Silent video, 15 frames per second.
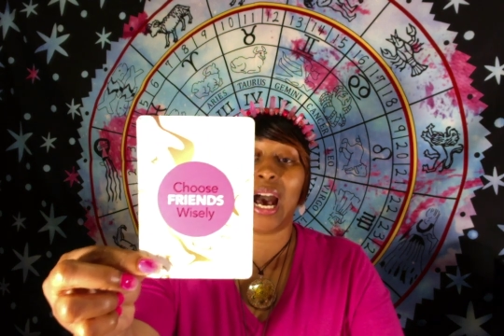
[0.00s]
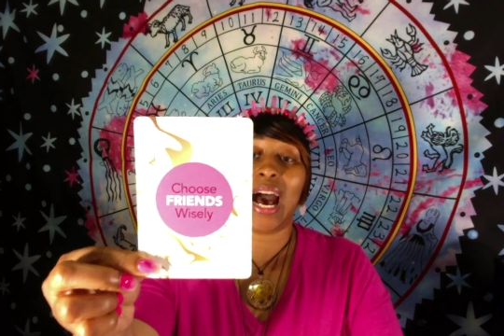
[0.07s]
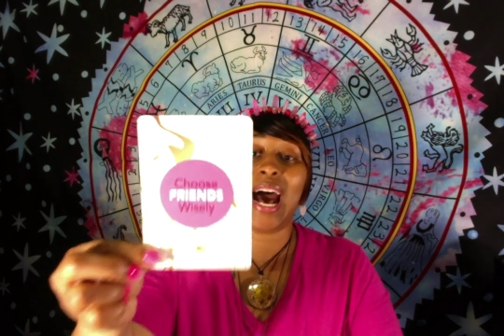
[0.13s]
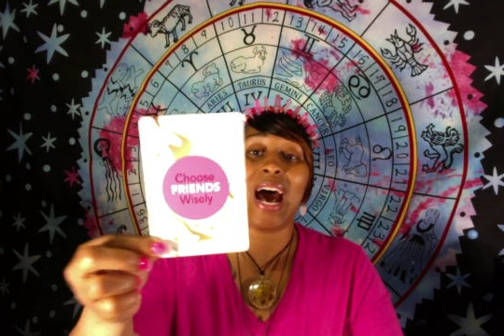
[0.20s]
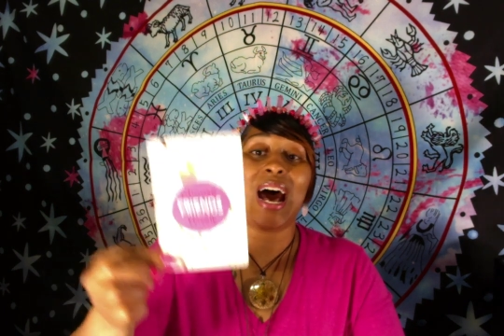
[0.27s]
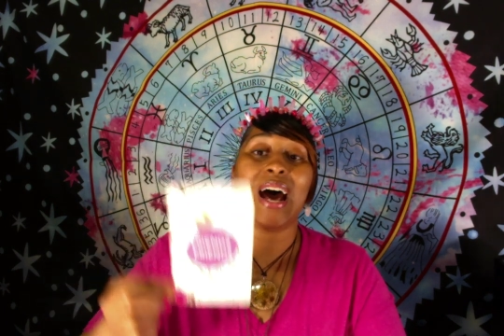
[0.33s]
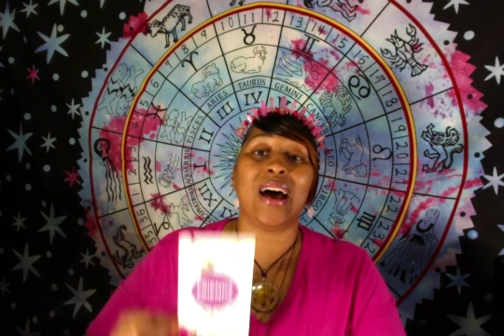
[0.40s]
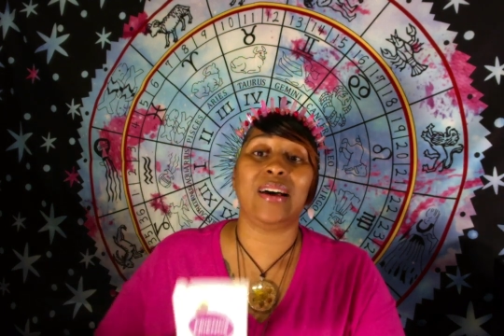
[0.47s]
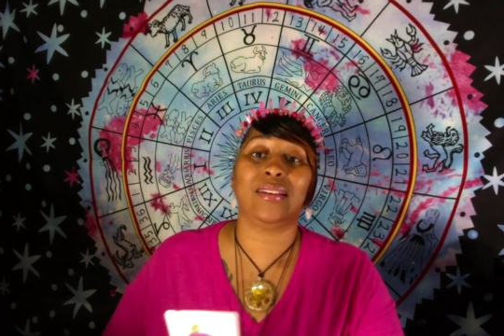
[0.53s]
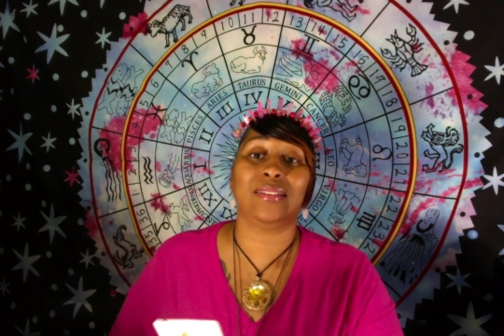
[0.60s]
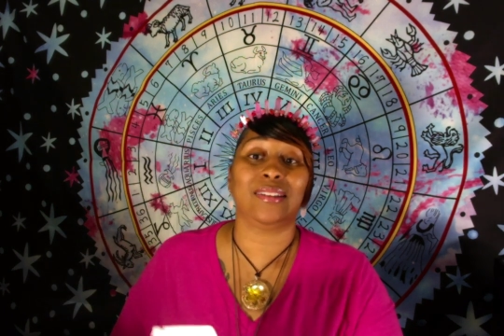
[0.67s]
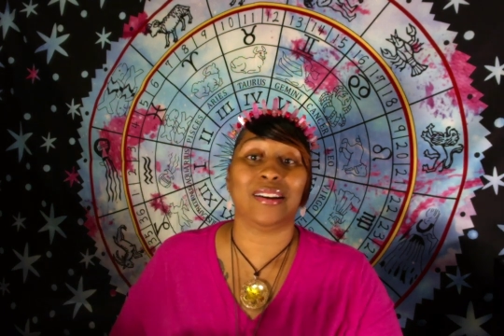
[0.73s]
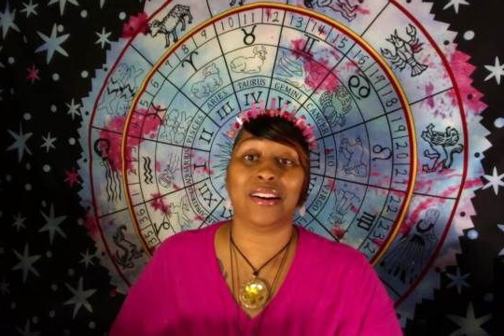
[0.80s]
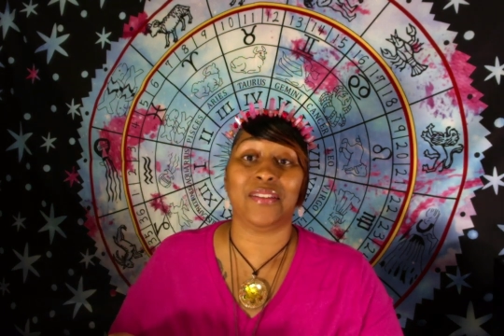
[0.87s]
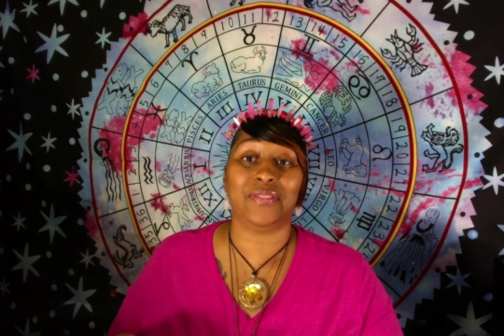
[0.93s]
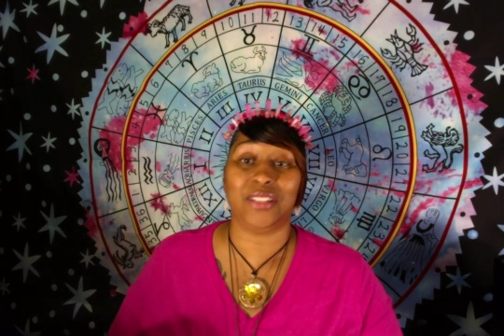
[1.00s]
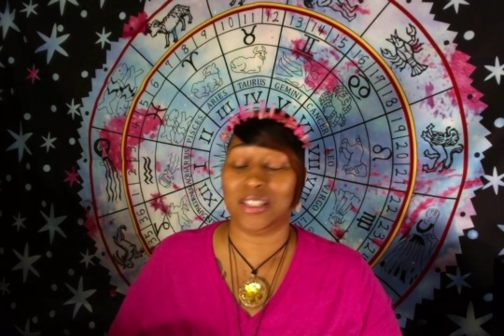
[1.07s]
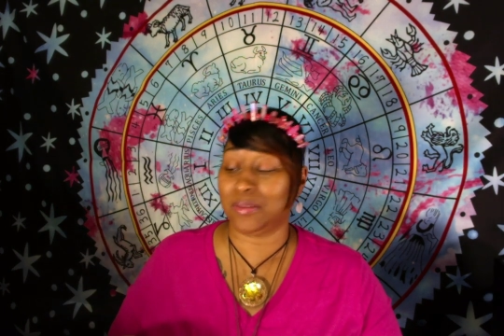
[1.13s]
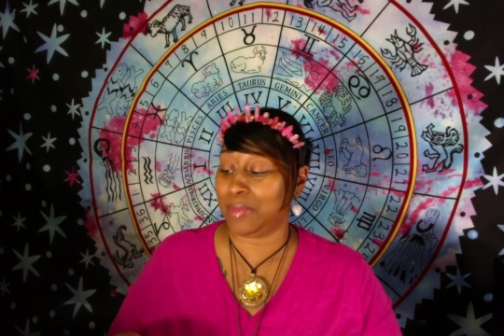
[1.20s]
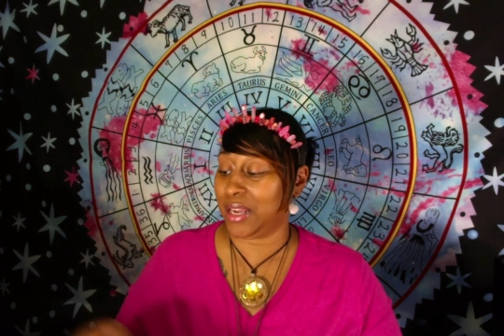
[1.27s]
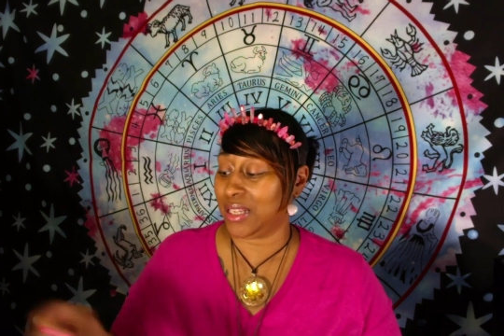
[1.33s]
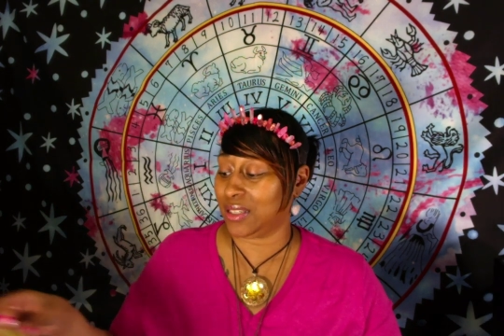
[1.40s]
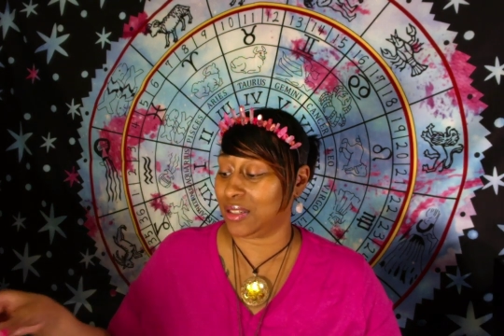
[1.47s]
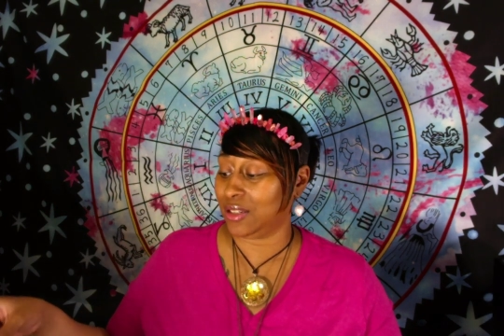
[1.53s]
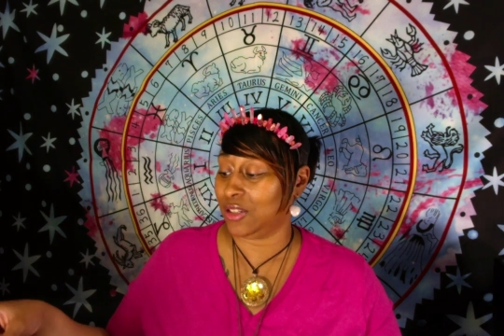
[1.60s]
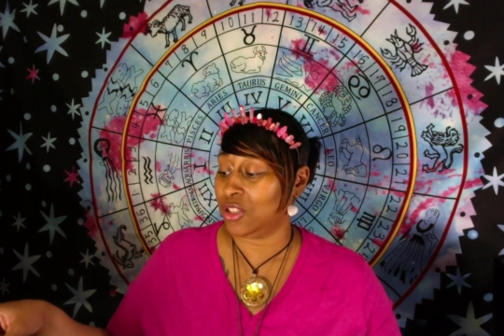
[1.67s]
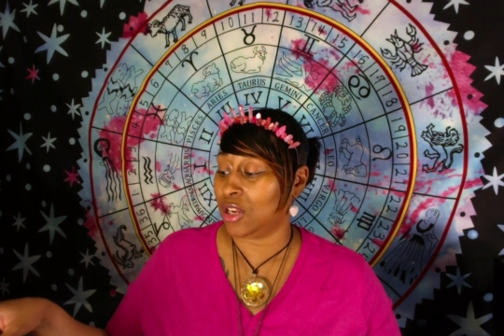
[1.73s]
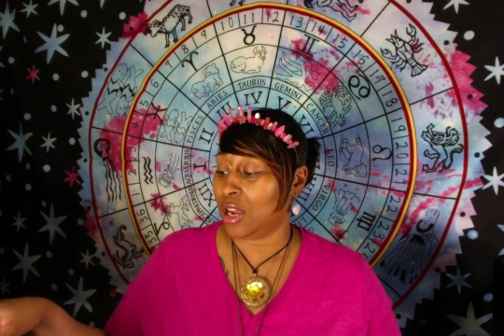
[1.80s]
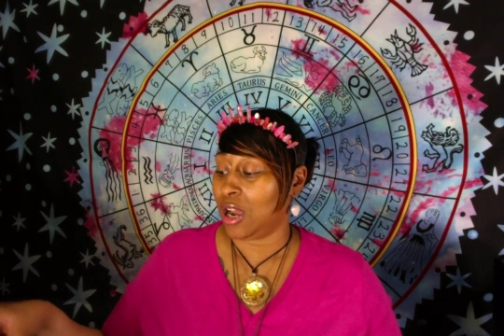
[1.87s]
I love this message.